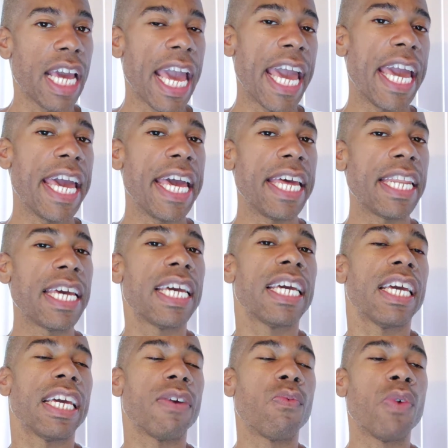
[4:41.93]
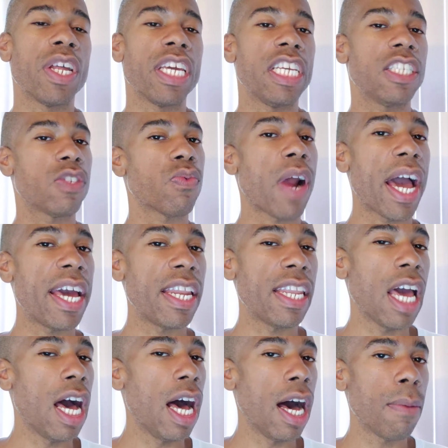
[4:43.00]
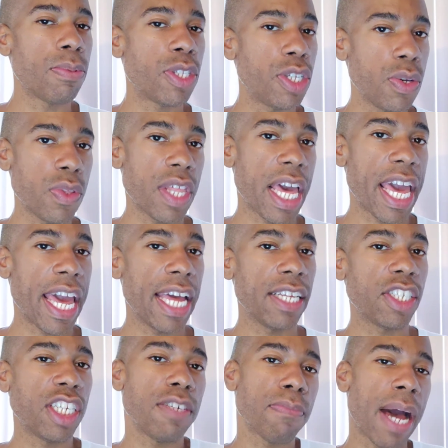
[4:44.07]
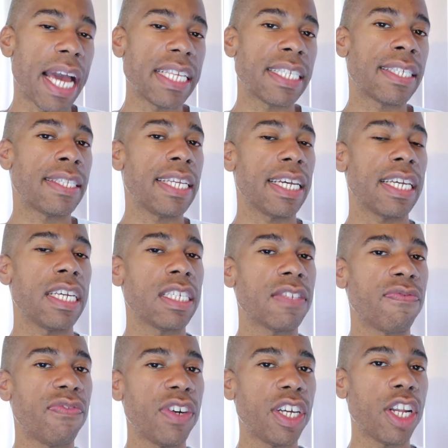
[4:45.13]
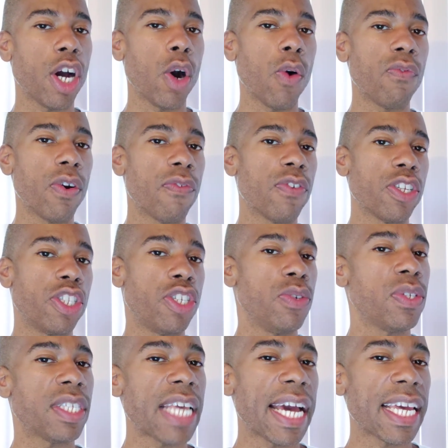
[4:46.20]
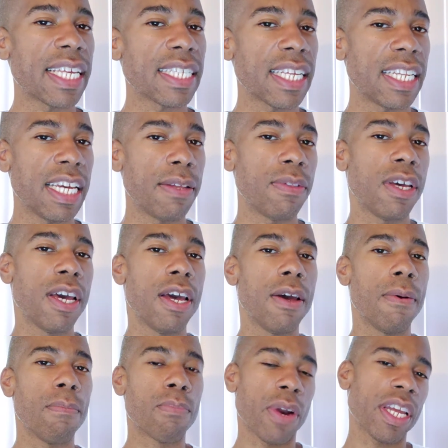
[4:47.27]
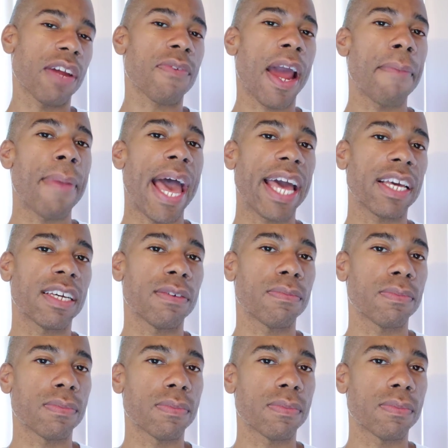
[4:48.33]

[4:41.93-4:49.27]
And when he's right up to the edge, he might stick his foot over for 2 seconds and then bring it right back.